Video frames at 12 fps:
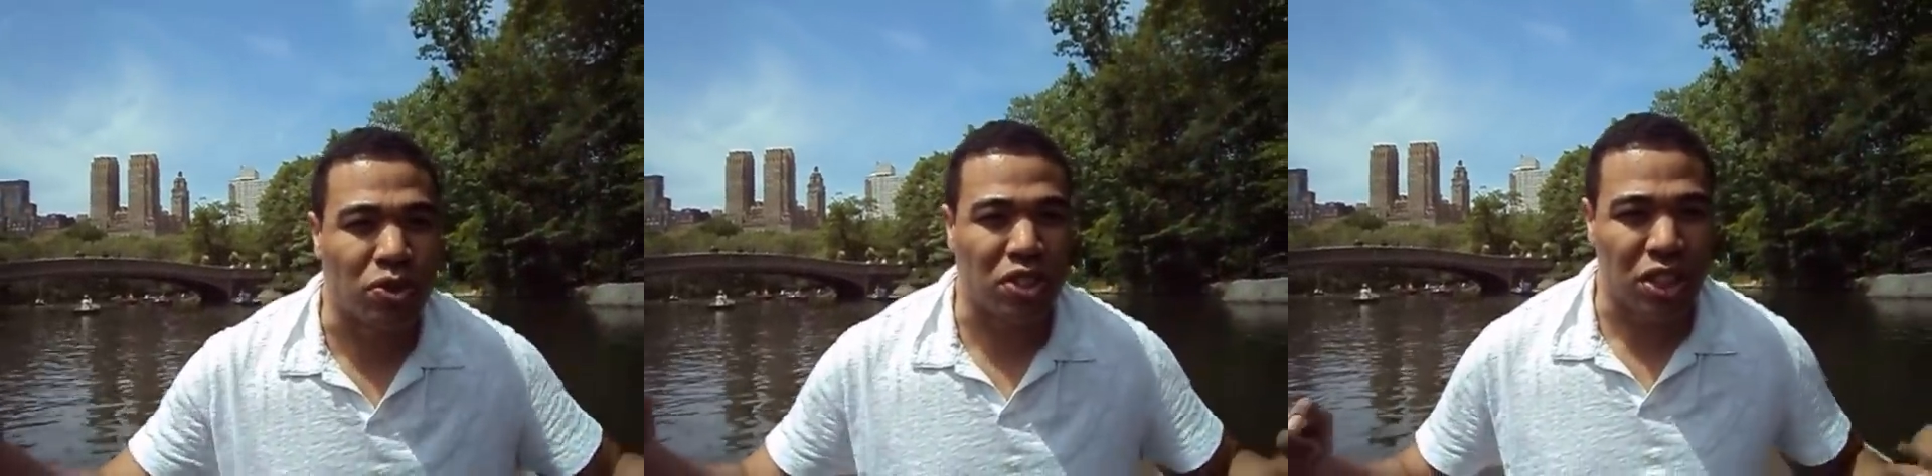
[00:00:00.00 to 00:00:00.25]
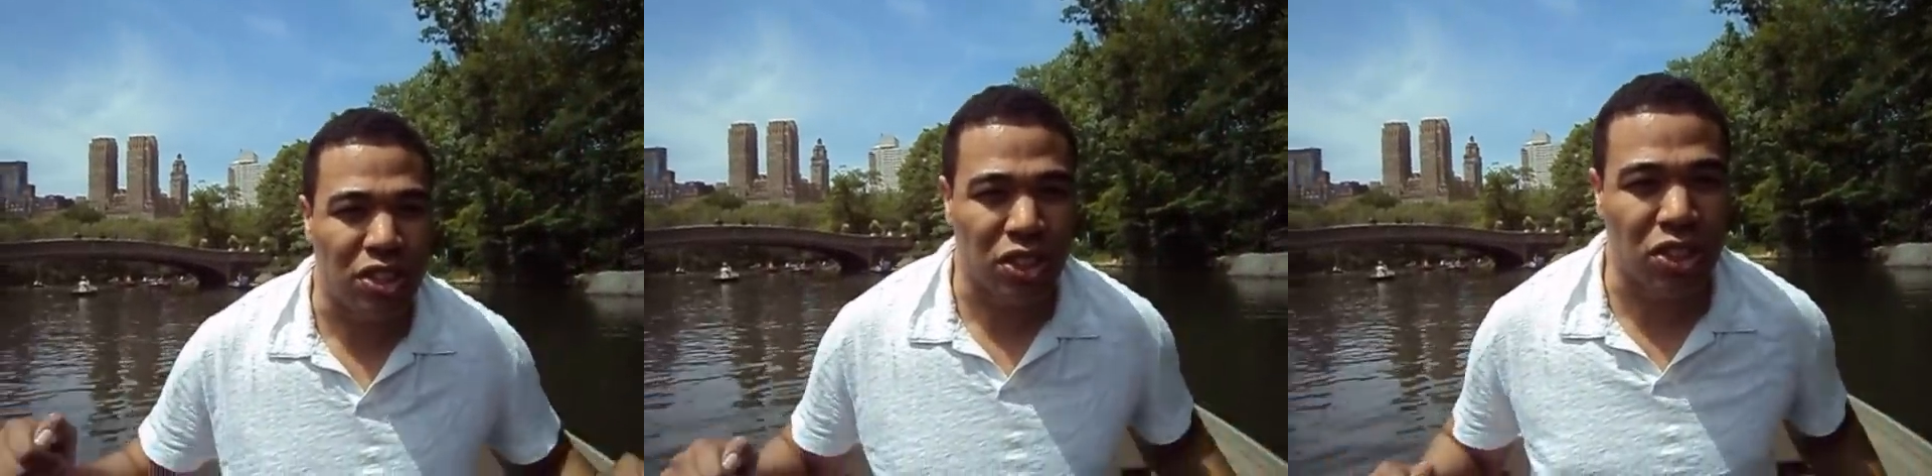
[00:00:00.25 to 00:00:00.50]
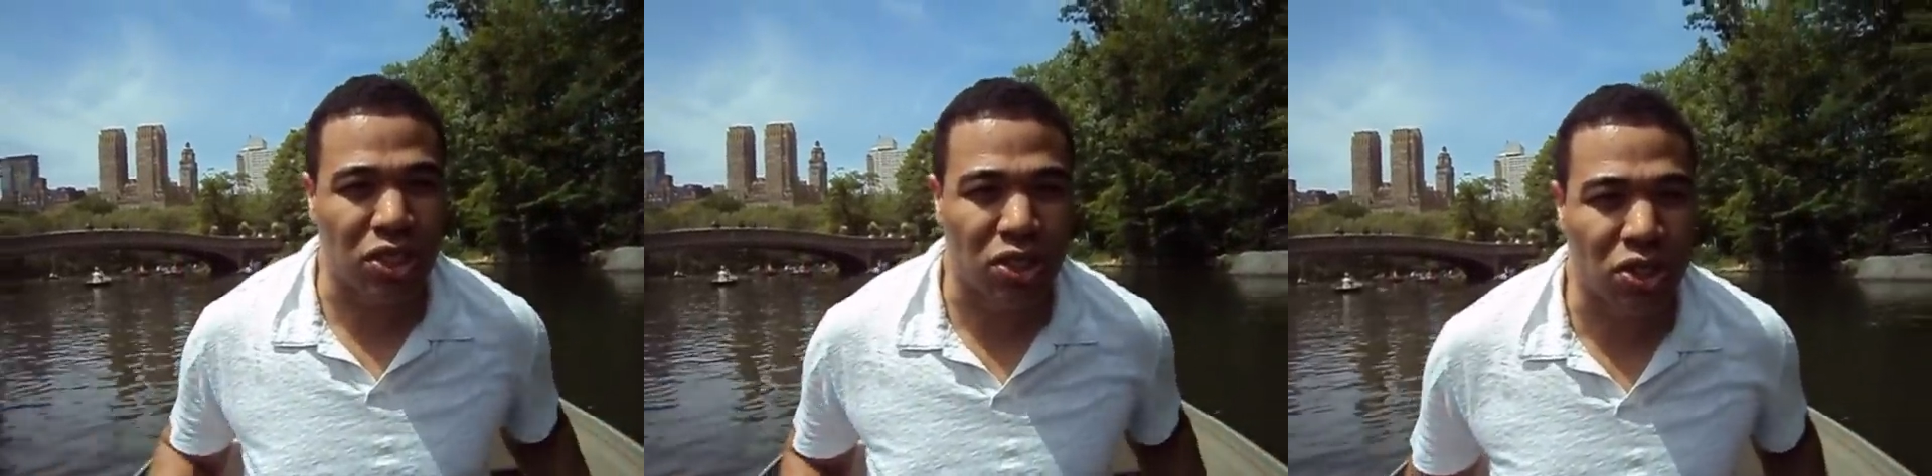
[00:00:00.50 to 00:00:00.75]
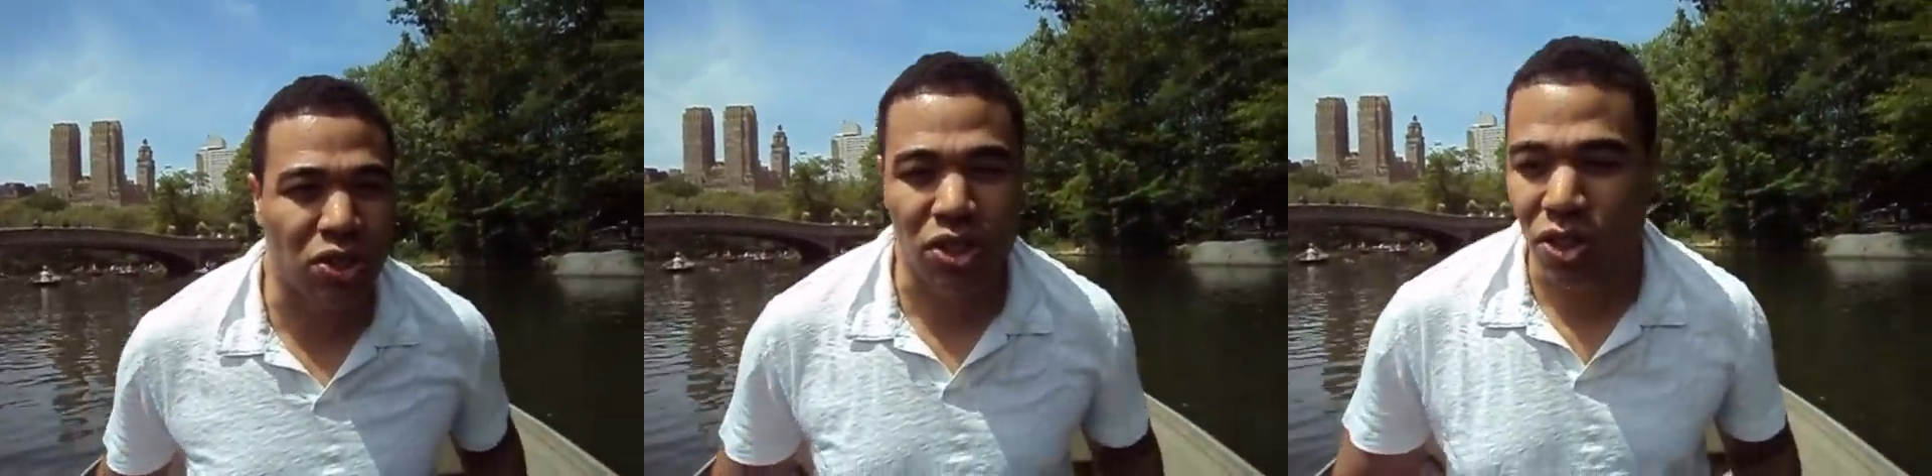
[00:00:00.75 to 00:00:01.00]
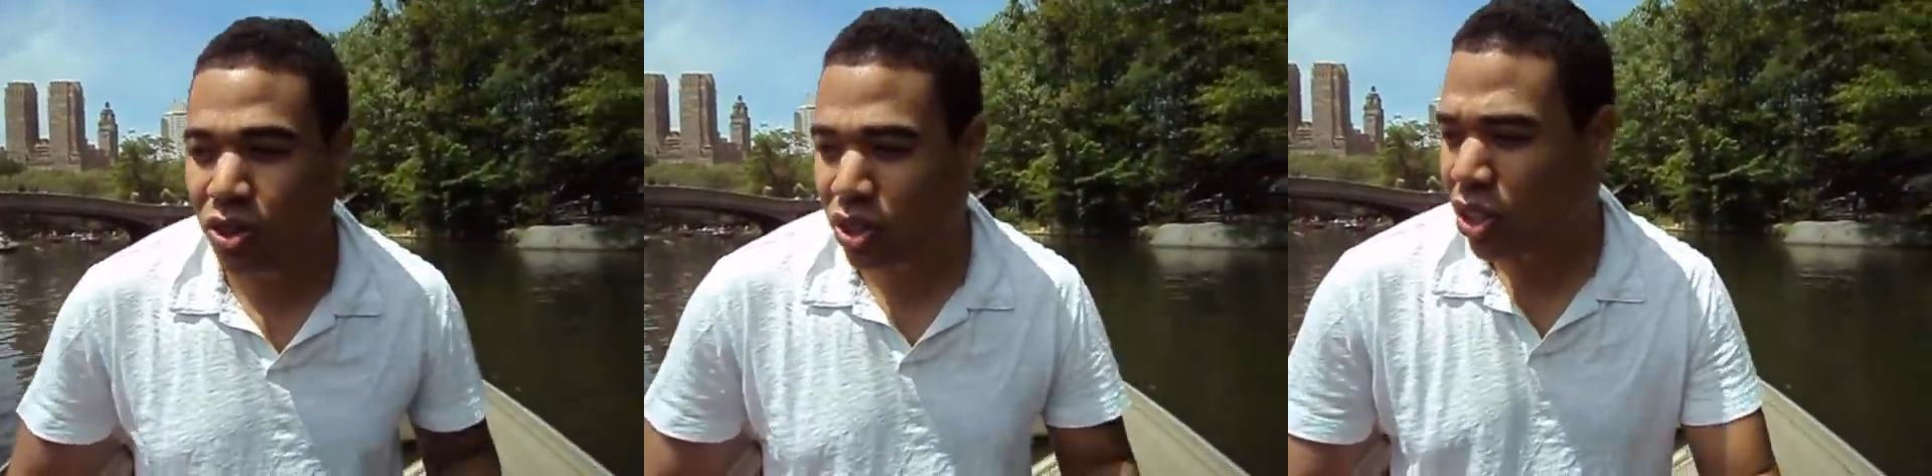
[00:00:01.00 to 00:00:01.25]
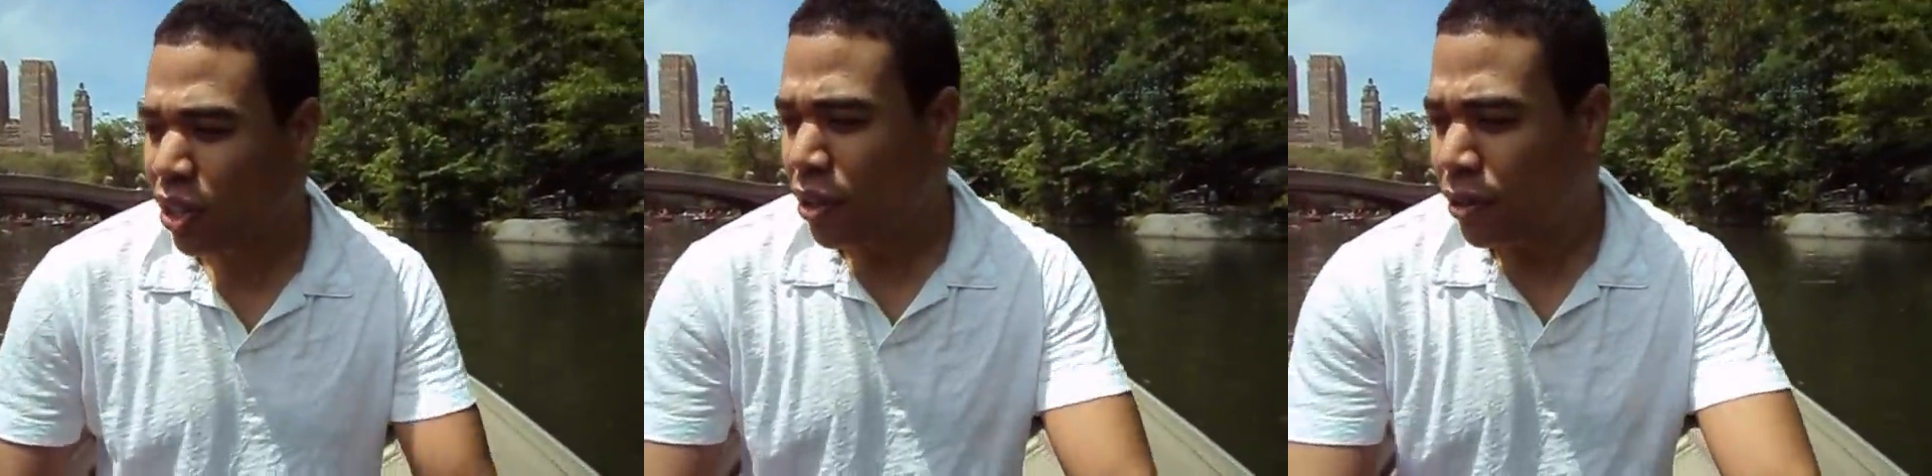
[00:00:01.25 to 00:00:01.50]
Quincy Jones was a great
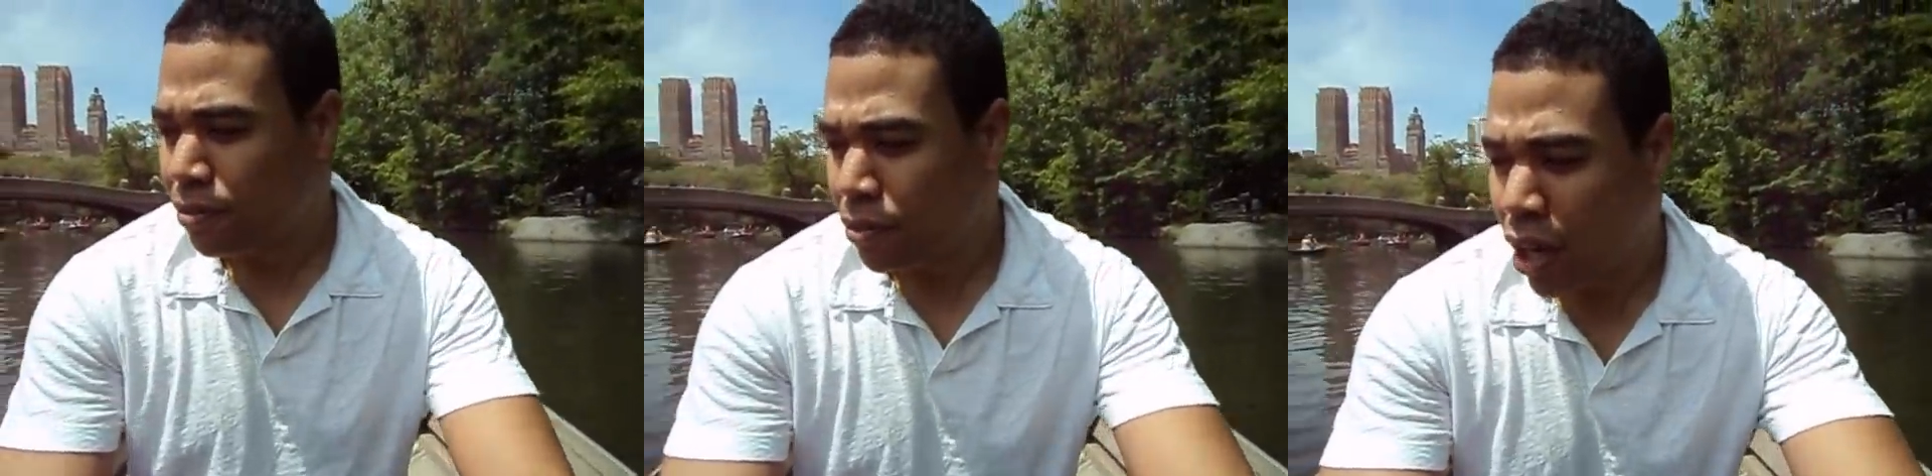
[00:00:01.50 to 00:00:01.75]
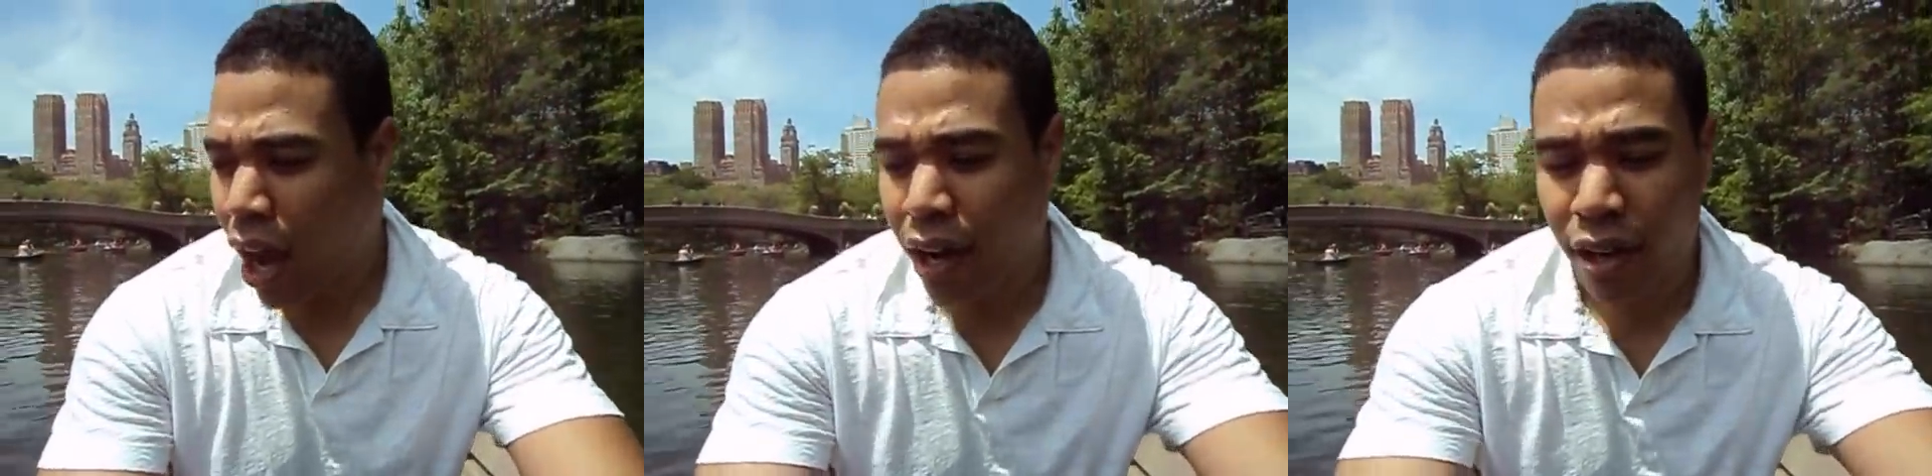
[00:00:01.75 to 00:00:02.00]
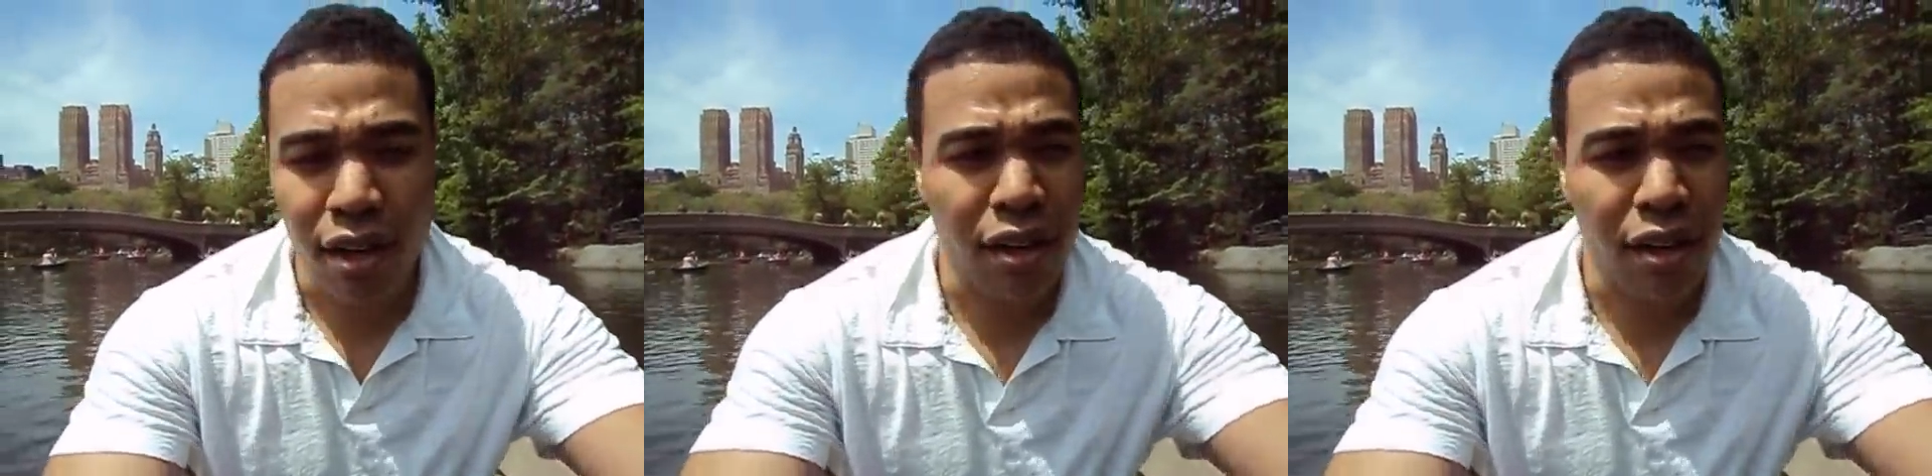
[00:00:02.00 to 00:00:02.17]
great producer at the time.